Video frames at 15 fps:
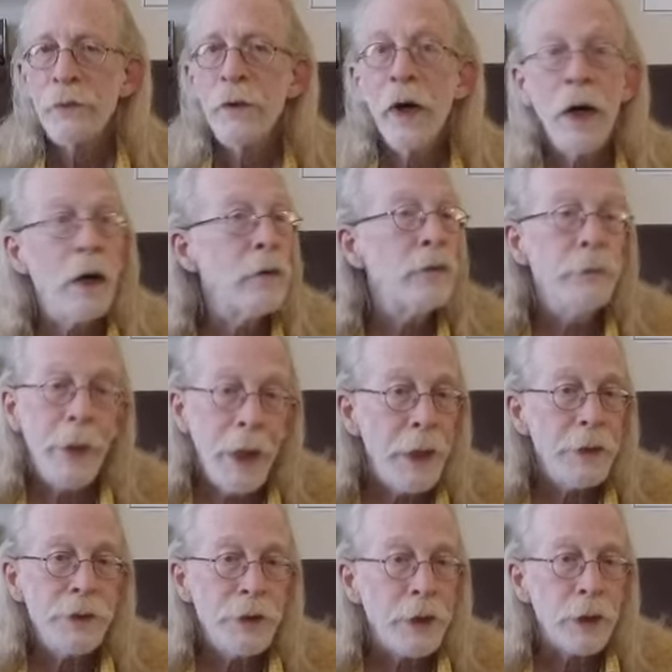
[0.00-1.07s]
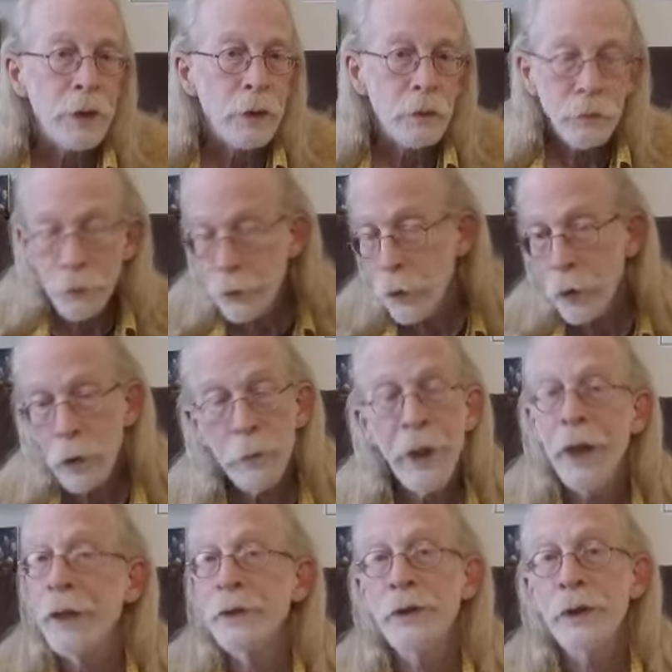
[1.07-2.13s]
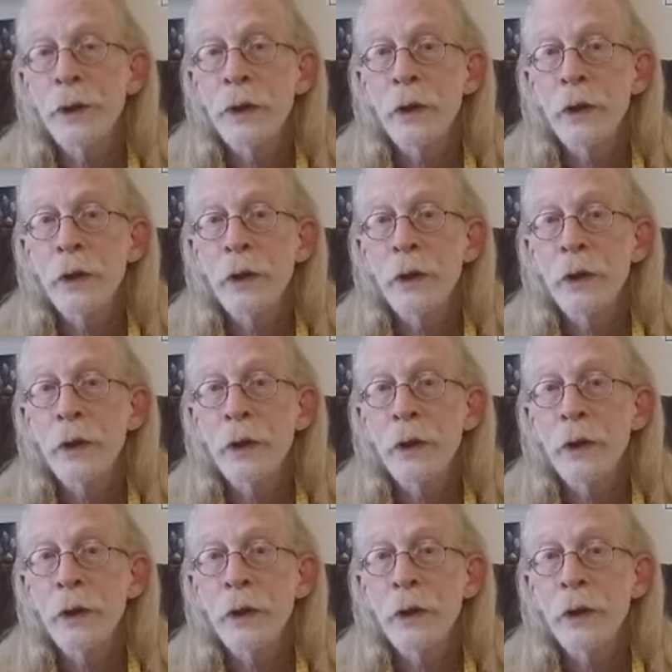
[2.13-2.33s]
of magic, for magic.